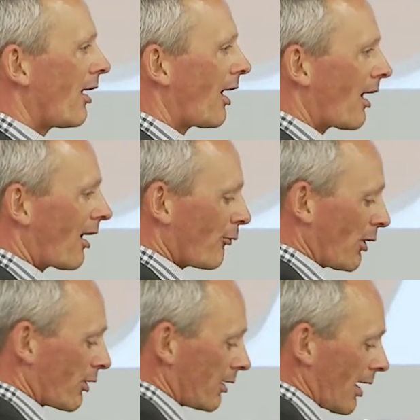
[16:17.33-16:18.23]
uh,
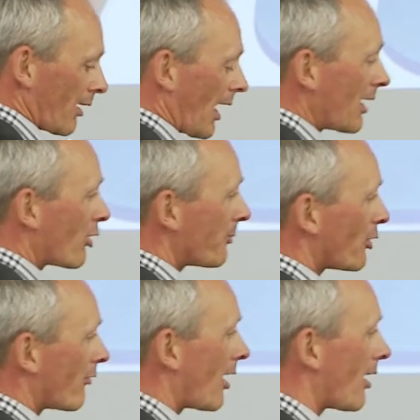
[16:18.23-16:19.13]
where you can get a
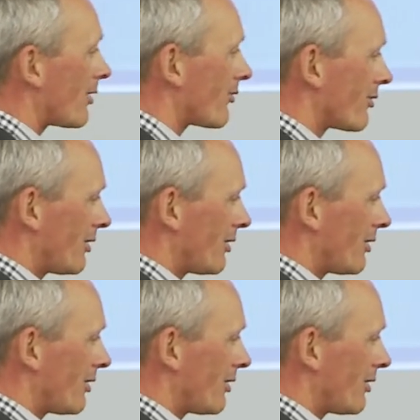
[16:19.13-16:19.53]
helicopter ride